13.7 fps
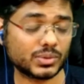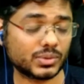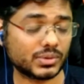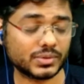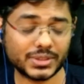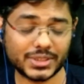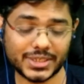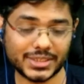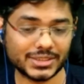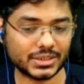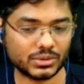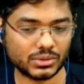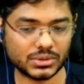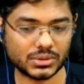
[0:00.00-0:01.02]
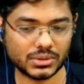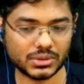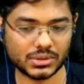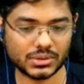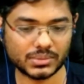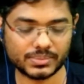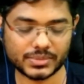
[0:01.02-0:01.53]
was one of the things. And also
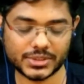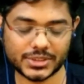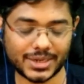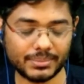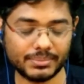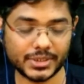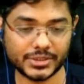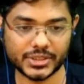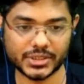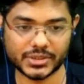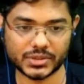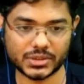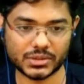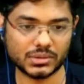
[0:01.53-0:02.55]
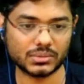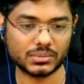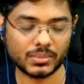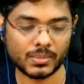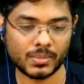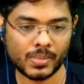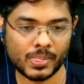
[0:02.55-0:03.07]
the Champion Chess Tour
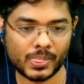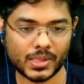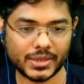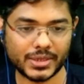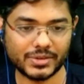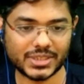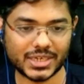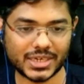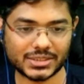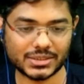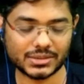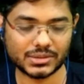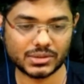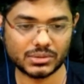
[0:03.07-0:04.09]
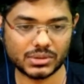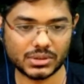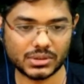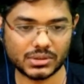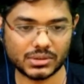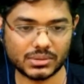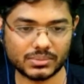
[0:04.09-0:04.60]
gives access to
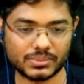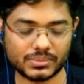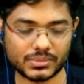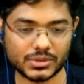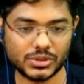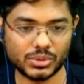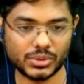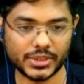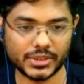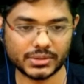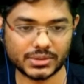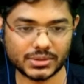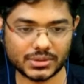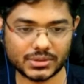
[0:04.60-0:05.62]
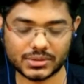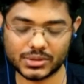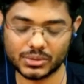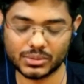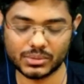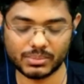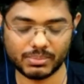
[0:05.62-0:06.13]
the juniors
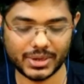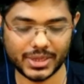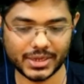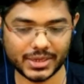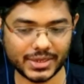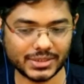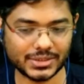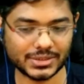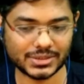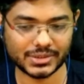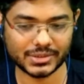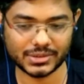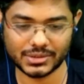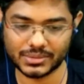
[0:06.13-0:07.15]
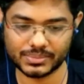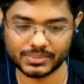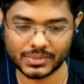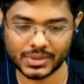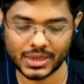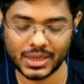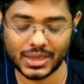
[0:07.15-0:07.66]
to play against
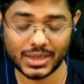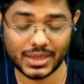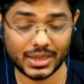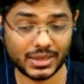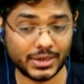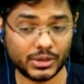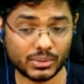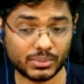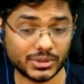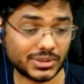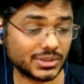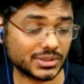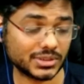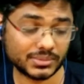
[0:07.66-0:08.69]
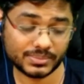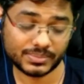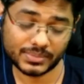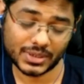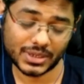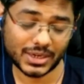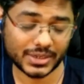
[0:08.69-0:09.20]
elite opposition.
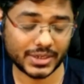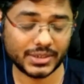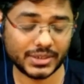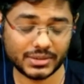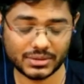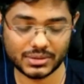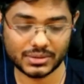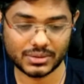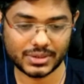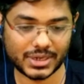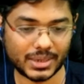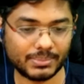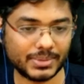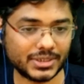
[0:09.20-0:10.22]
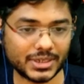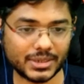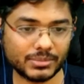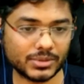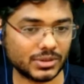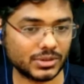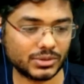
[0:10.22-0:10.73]
Again, rapid
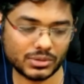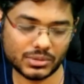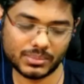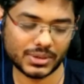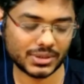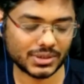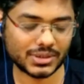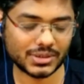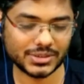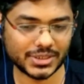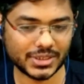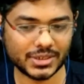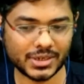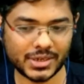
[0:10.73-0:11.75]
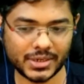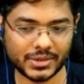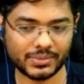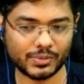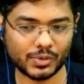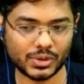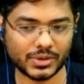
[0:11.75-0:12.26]
time control. But
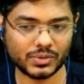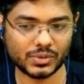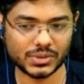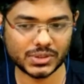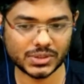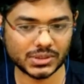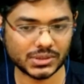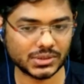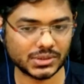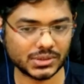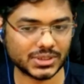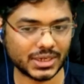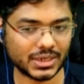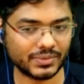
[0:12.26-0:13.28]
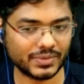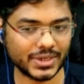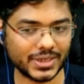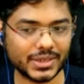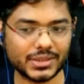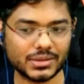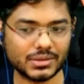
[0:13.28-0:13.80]
generally, what I've noticed is you start
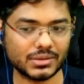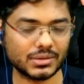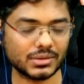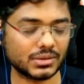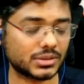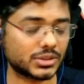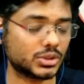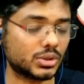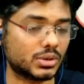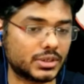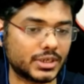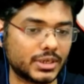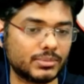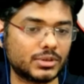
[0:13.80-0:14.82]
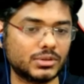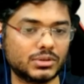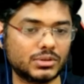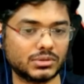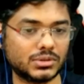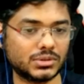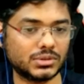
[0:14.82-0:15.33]
winning in the shorter time
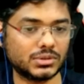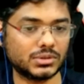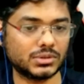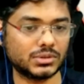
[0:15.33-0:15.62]
controls,